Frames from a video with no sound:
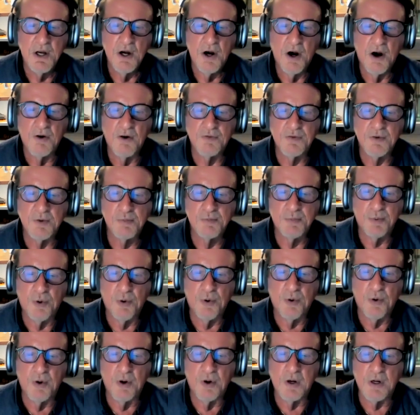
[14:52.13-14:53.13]
over
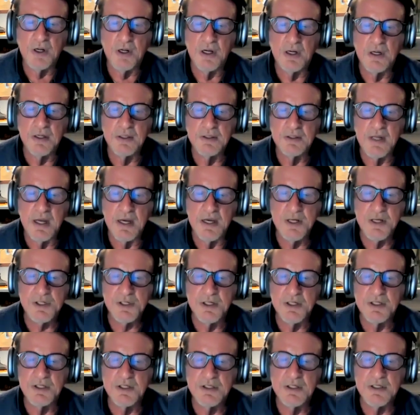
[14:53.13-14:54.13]
poor
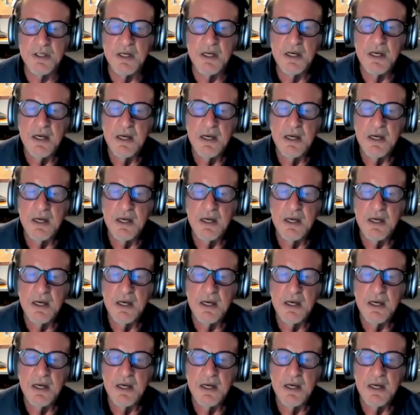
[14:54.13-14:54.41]
nations,